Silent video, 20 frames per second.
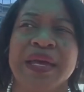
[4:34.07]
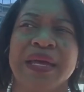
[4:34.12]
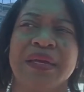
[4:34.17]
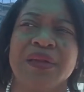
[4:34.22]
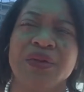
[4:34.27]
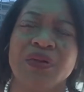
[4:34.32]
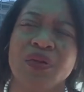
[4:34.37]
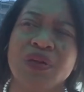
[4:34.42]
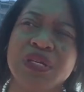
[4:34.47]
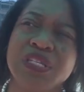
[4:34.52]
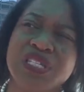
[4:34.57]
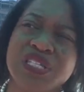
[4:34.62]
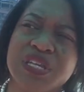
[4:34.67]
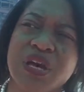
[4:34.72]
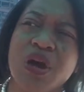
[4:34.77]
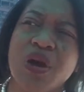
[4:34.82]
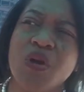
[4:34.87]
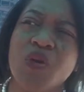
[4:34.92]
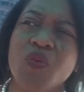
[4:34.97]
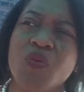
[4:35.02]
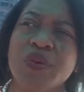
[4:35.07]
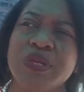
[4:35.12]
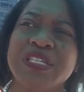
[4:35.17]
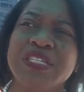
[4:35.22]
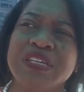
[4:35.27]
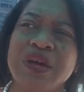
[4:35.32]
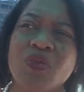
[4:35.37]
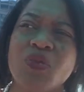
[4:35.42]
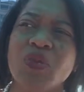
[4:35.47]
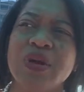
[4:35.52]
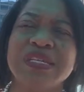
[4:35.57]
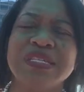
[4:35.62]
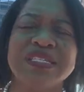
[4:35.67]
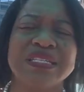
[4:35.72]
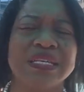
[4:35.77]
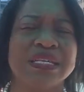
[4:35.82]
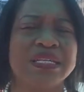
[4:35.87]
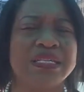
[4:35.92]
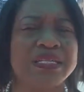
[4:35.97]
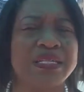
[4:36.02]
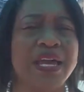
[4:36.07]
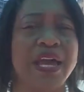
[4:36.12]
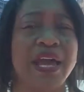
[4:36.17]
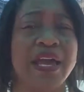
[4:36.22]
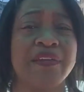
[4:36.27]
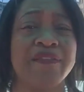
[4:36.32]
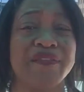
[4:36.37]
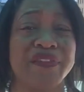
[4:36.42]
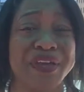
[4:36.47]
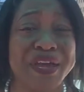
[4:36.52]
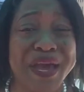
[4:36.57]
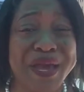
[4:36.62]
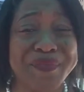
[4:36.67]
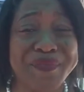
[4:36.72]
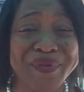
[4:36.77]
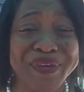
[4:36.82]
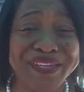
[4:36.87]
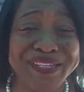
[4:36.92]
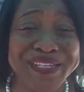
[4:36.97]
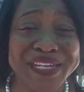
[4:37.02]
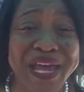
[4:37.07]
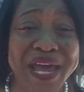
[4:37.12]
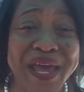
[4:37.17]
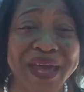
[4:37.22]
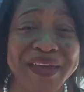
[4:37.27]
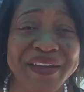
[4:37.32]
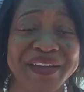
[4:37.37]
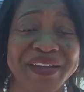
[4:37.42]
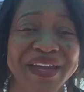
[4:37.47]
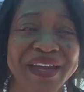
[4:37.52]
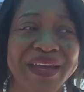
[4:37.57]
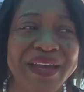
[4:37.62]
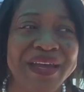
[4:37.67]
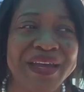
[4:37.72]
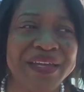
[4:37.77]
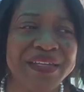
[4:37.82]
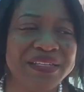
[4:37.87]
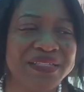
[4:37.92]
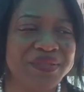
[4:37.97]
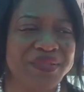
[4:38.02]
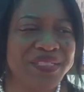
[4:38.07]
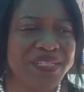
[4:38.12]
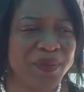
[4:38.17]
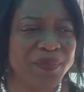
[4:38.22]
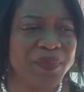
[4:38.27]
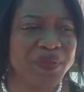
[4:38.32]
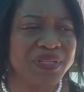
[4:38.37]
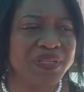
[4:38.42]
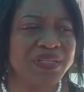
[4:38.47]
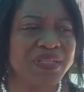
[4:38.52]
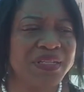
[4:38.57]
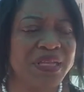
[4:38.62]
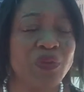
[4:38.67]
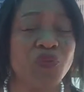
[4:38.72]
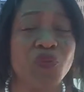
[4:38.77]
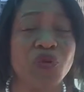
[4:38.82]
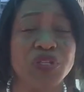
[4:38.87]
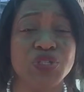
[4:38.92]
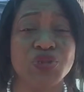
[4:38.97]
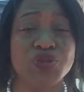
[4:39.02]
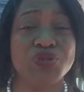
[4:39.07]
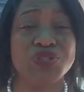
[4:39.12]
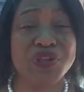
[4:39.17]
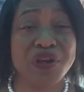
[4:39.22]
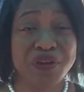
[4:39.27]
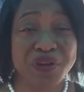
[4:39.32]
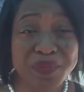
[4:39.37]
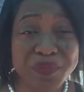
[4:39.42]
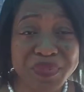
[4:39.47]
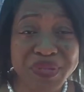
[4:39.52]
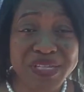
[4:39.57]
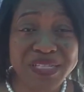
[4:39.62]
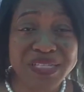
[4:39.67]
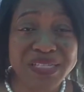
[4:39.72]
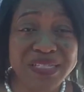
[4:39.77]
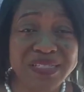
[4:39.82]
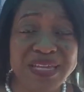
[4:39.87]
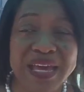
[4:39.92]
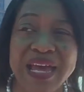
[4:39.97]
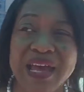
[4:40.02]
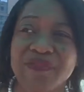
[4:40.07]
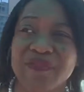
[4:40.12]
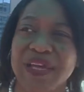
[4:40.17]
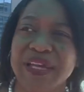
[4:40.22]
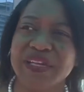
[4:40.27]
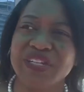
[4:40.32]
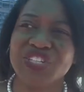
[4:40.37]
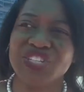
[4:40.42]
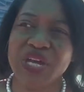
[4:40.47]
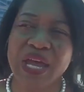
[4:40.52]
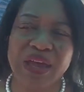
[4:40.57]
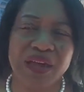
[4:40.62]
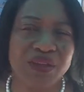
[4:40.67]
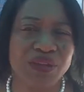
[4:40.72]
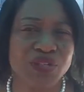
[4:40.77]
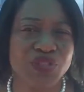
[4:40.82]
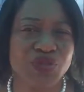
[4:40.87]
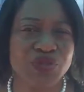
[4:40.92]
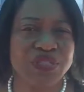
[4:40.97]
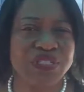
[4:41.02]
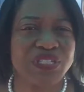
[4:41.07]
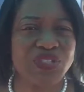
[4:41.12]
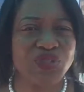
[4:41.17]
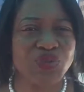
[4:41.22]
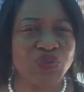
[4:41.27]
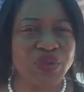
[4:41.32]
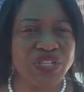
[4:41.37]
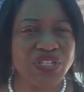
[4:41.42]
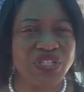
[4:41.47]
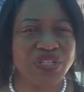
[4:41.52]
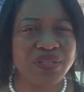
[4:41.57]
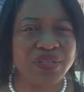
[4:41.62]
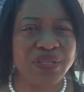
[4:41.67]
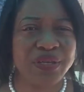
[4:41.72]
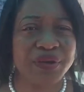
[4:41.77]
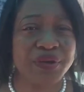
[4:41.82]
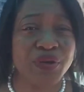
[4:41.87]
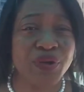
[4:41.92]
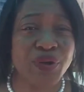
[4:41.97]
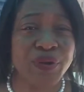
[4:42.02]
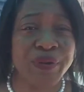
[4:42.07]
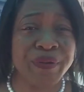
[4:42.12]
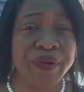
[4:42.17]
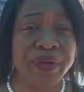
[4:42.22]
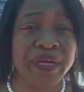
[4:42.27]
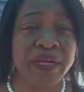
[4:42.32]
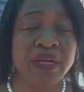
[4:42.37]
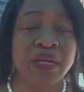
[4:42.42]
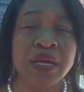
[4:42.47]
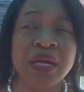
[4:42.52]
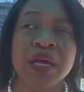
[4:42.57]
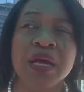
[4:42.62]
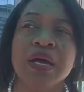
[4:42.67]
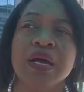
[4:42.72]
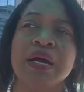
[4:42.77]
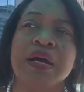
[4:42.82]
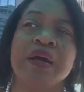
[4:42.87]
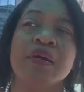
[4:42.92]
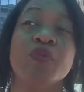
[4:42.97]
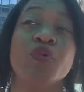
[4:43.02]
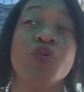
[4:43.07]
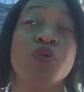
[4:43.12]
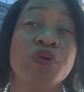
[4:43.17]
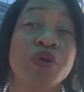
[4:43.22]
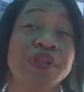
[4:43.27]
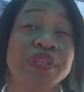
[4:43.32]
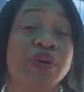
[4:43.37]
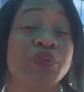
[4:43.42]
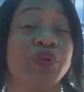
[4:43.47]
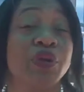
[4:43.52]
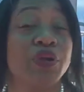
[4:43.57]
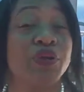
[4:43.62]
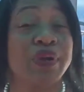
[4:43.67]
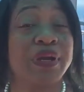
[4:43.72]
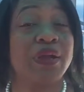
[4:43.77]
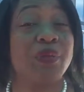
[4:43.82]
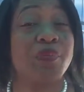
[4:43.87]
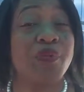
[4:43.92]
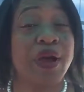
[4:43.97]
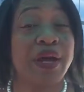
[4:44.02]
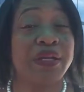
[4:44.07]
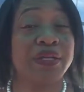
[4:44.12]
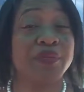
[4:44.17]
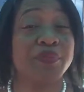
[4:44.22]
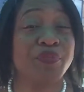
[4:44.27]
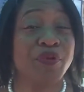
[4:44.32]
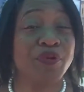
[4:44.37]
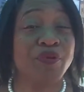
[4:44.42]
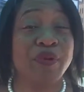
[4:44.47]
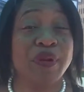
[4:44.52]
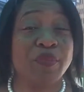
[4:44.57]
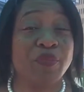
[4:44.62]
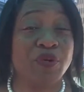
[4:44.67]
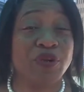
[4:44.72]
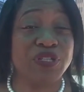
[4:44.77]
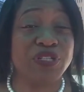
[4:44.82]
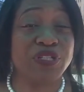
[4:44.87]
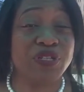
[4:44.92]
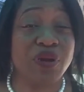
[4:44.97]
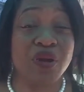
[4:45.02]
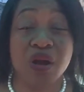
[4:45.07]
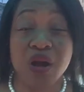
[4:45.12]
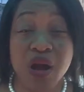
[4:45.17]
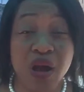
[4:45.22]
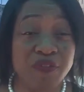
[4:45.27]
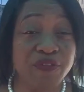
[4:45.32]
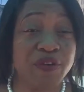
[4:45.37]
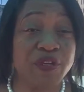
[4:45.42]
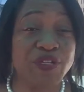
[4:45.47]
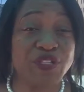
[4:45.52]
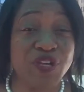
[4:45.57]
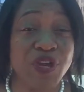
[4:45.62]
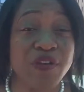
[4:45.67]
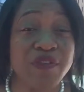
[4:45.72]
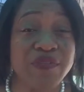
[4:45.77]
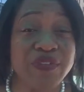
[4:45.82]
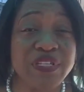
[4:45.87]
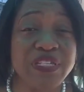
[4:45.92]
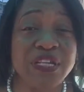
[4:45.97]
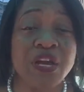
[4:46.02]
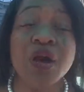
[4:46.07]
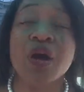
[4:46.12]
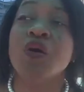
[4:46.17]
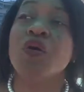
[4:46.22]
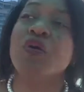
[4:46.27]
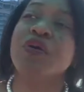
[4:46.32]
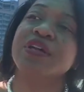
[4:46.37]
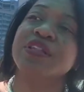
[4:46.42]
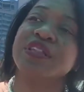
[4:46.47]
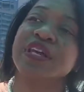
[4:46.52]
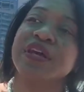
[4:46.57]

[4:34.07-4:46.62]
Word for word: and also when someone seeks a VIP day it's typically they want to start a business, they have like a challenge or a situation they're occurring, um, or they want to create a product, program, or, or offer a service, or